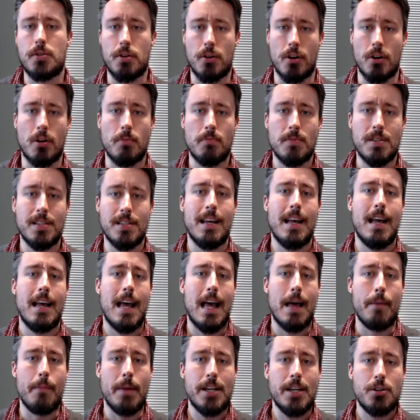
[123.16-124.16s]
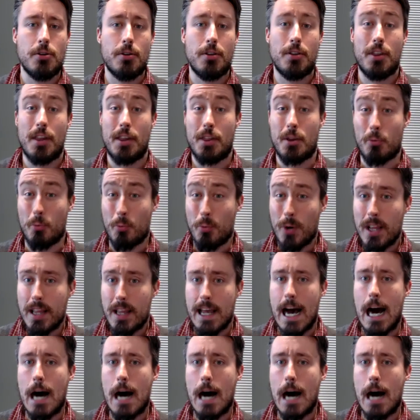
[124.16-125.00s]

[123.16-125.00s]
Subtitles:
those terms and make sure that they're really